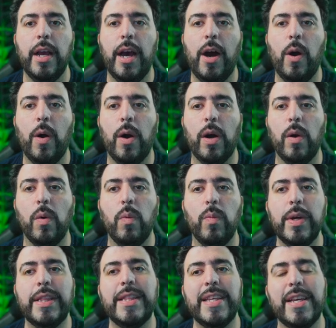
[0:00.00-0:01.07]
or
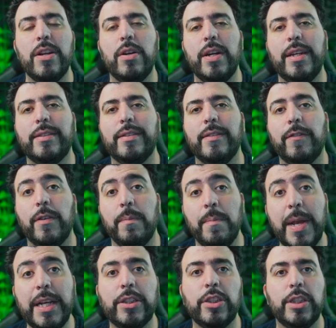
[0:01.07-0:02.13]
with the internet's
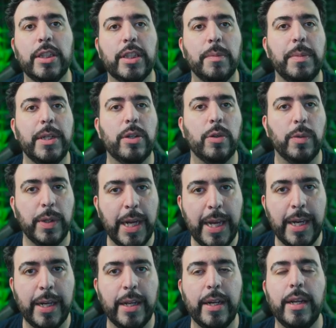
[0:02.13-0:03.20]
information, it could be
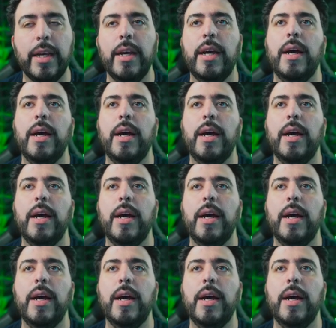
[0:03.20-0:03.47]
created,